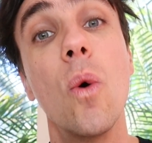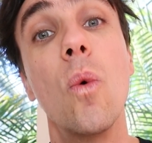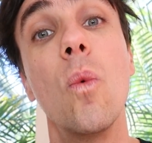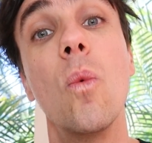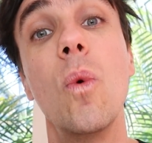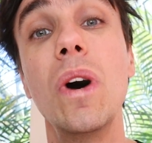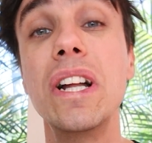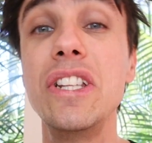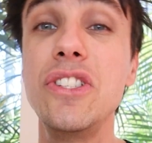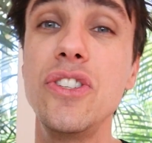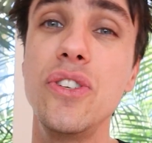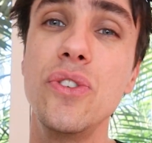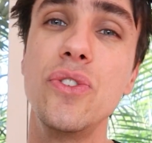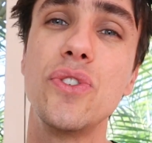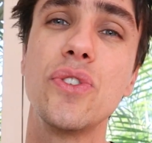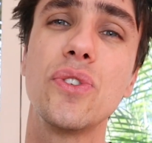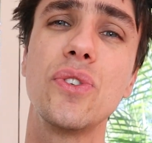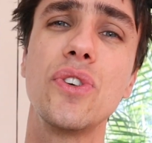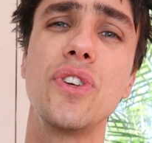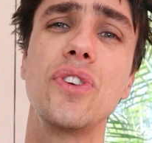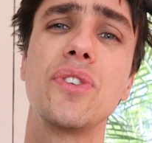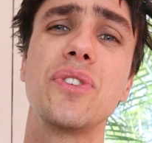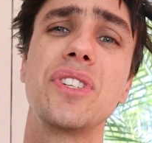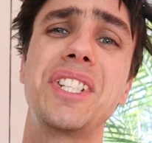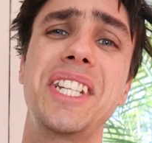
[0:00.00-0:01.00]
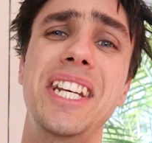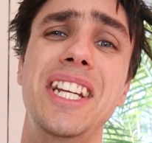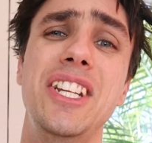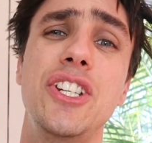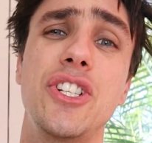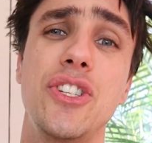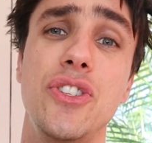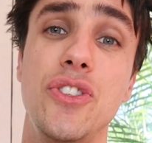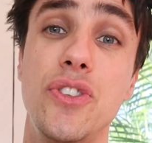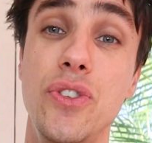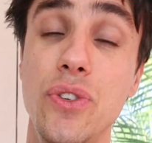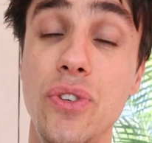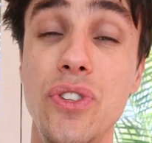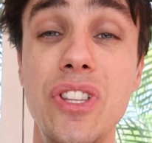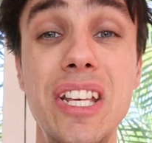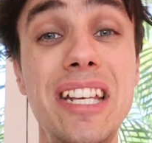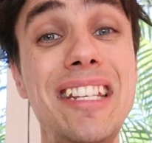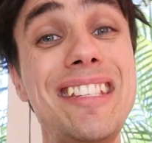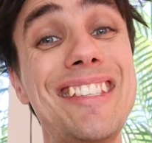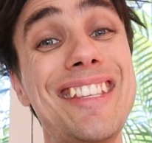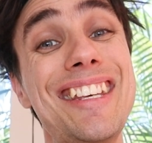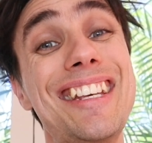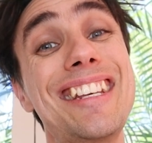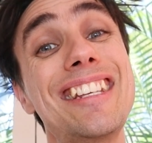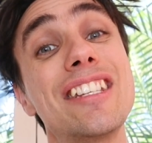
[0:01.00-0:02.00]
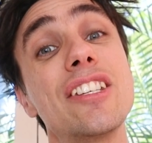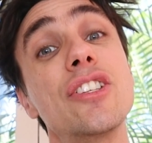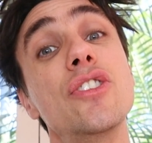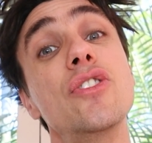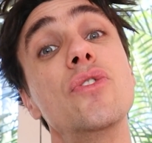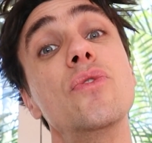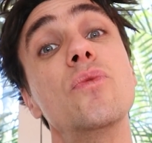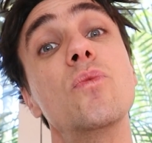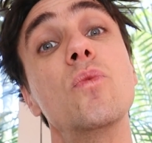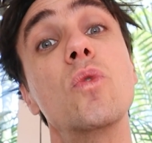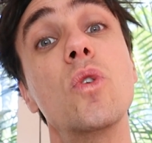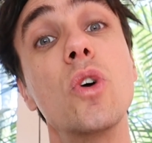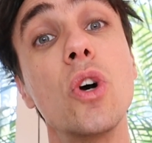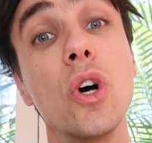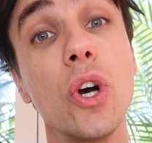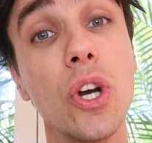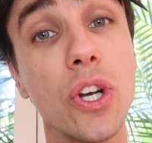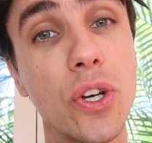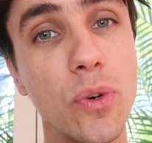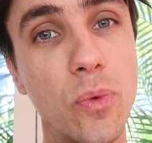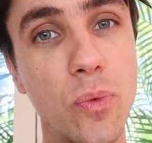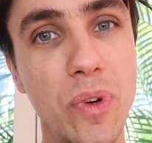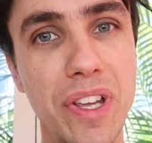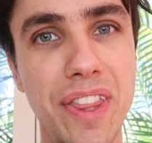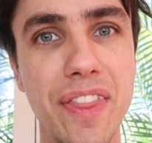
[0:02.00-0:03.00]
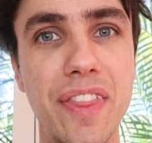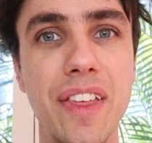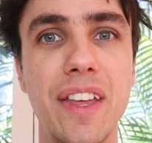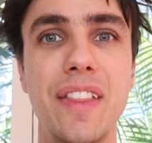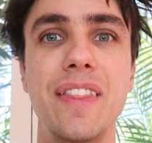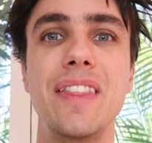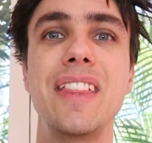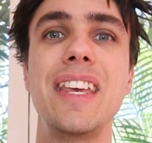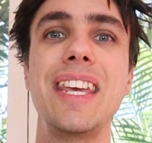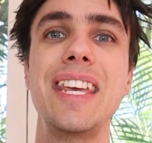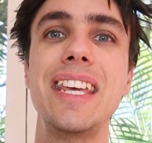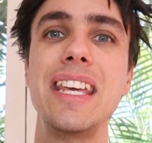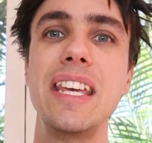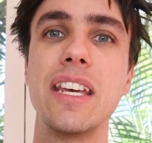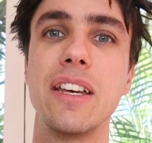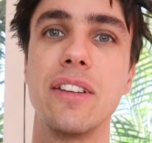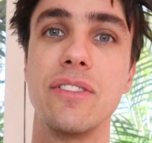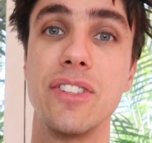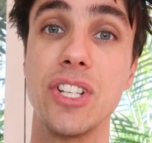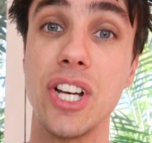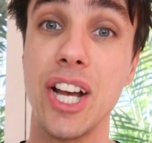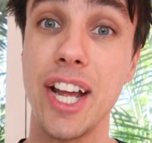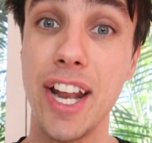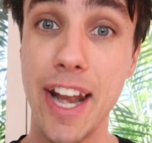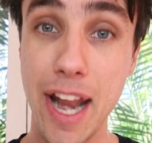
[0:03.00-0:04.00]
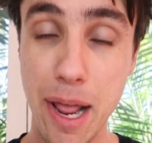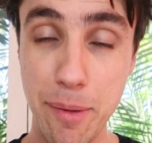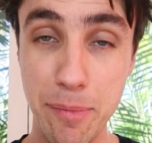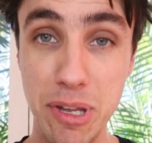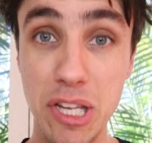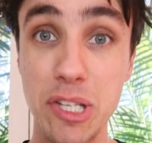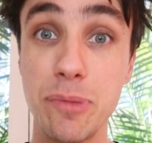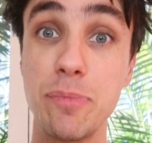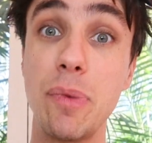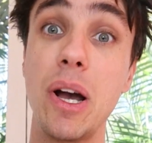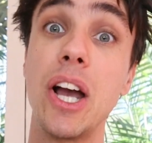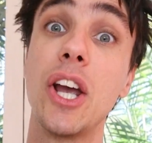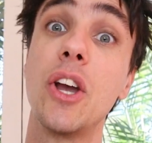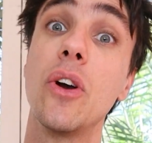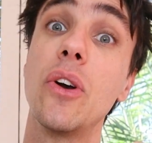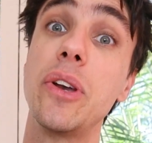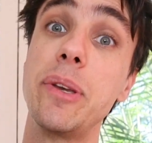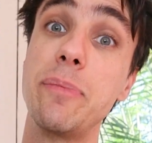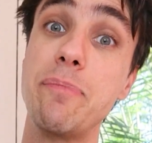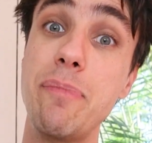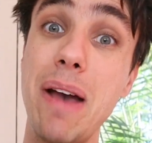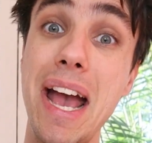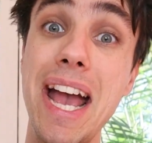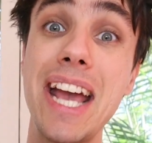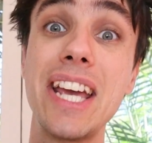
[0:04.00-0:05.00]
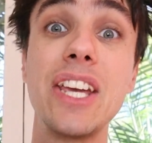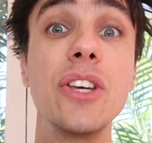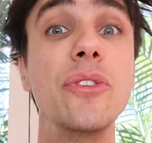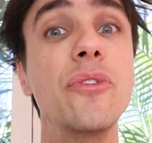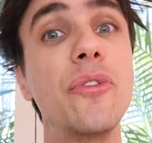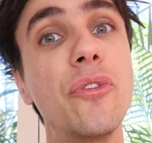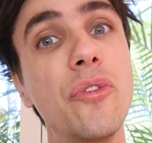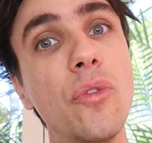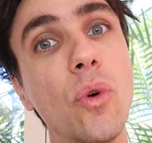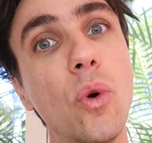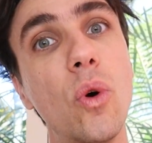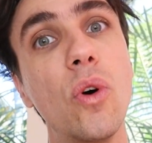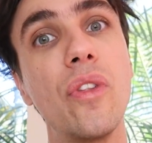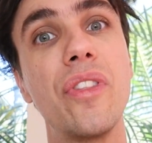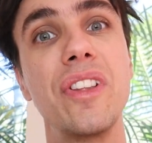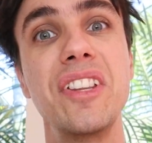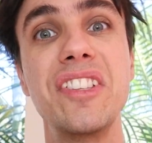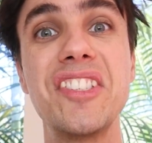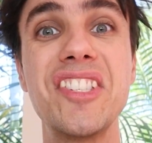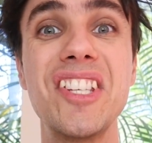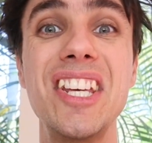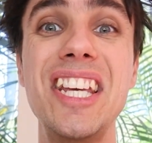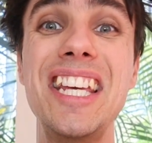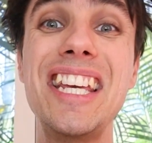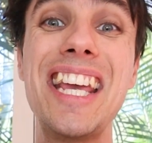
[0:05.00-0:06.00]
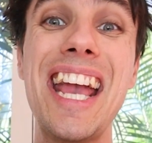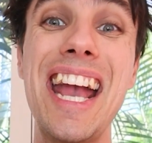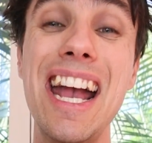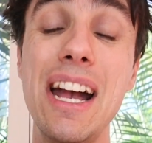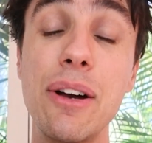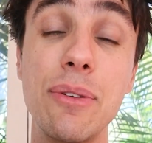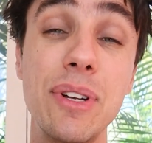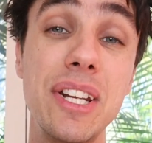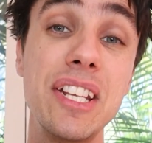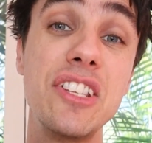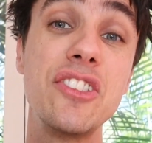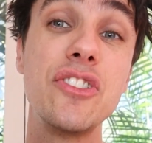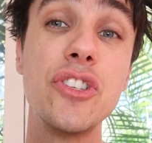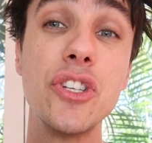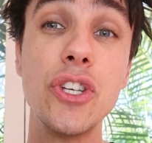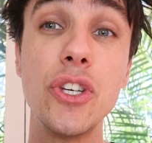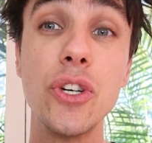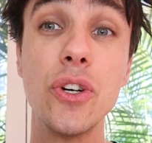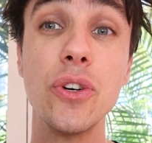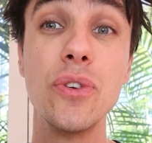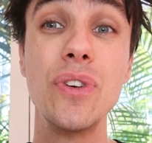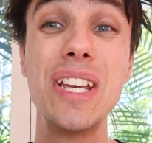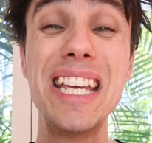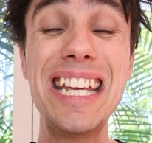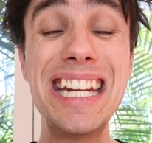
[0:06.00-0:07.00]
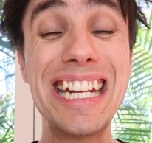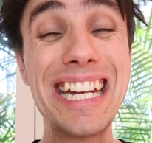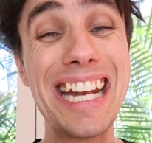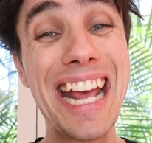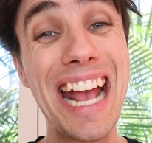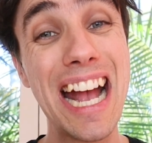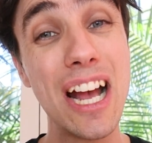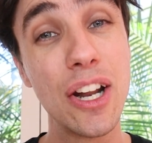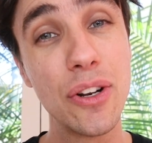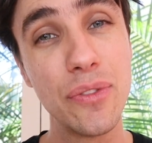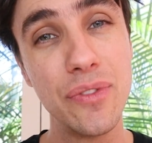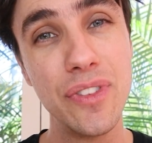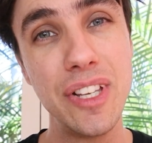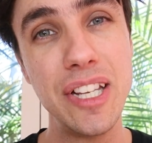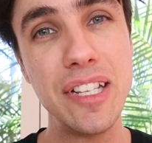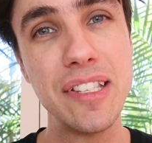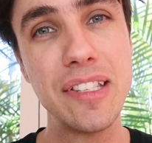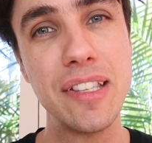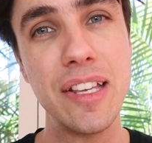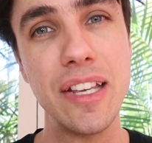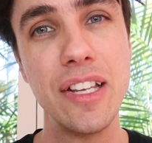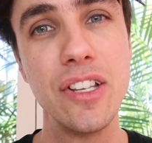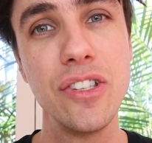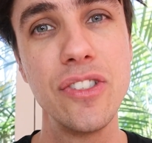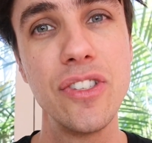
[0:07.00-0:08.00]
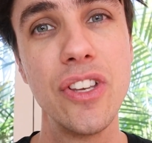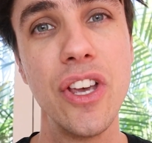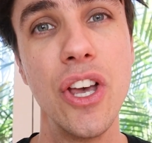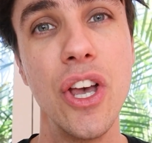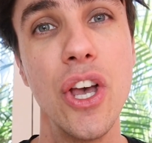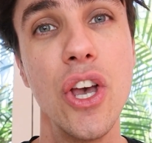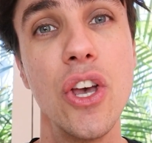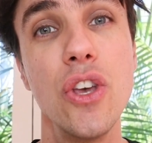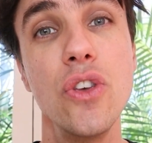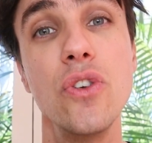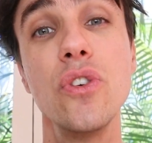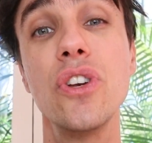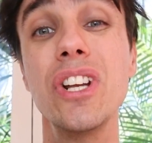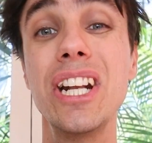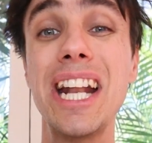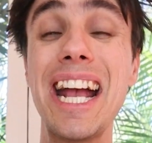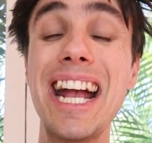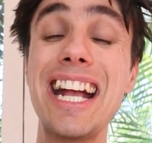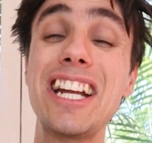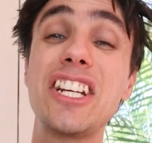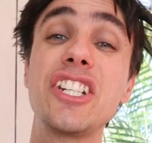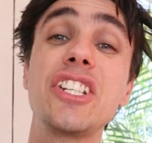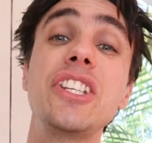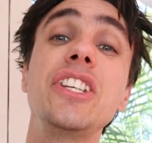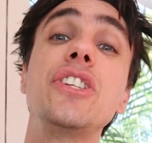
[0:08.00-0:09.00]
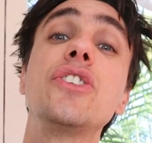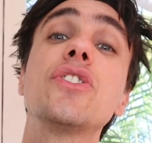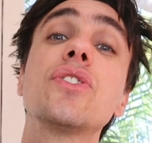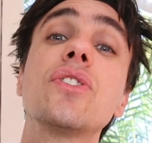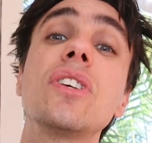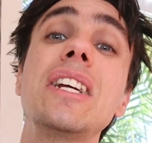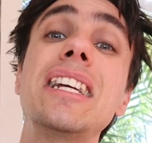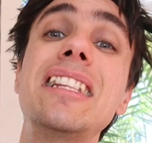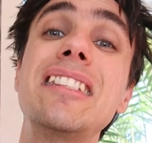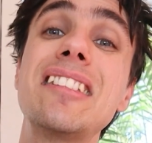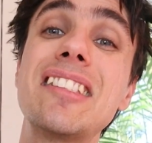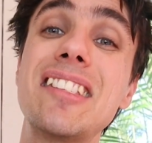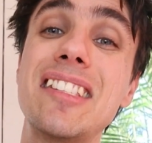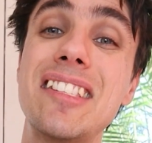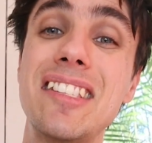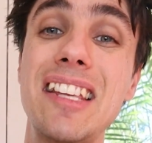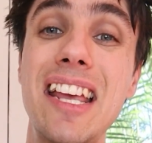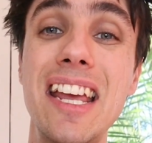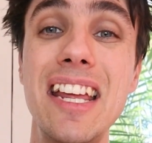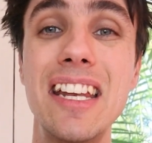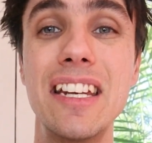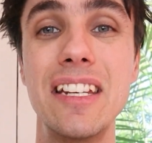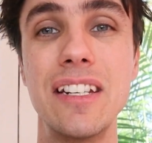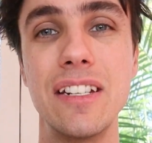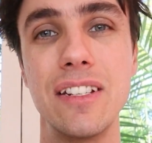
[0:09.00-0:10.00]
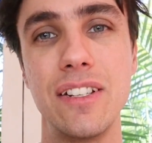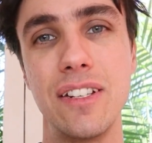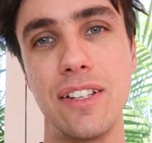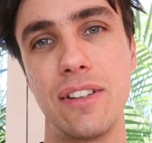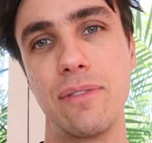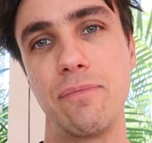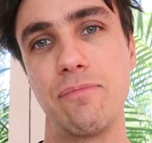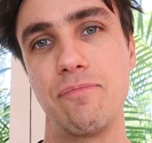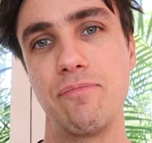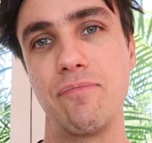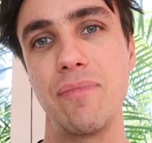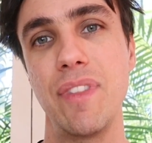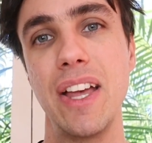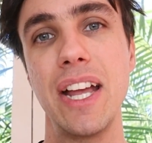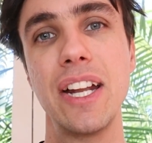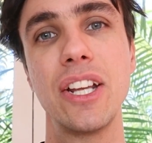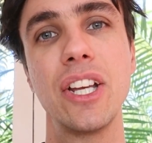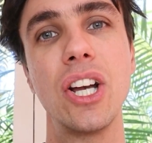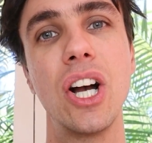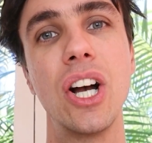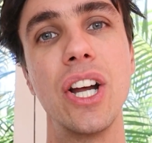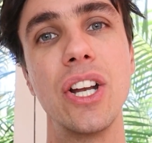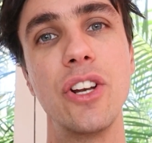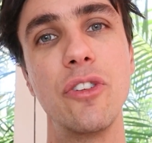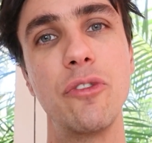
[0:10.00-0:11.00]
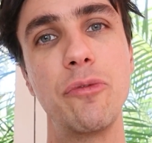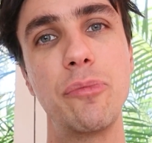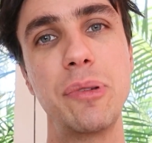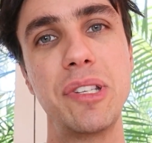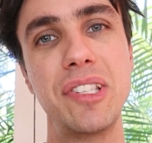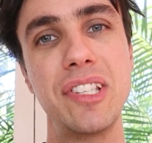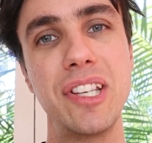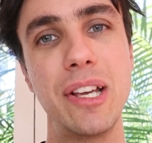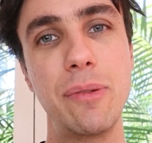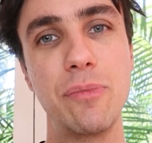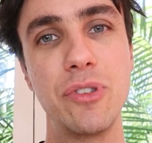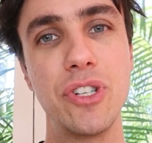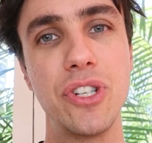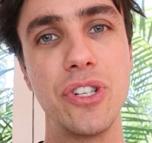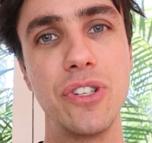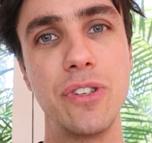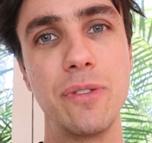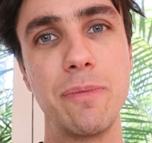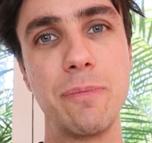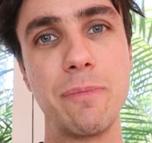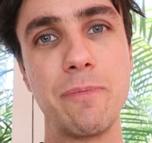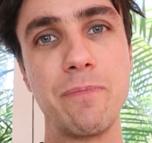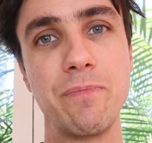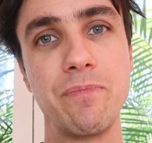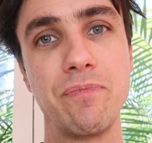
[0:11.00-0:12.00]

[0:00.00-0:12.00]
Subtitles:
Once you draw your attention to these things and you work with the dynamics by going back and forth and seeing how it is to go in and out of these things, you can actually transcend that kind of perception.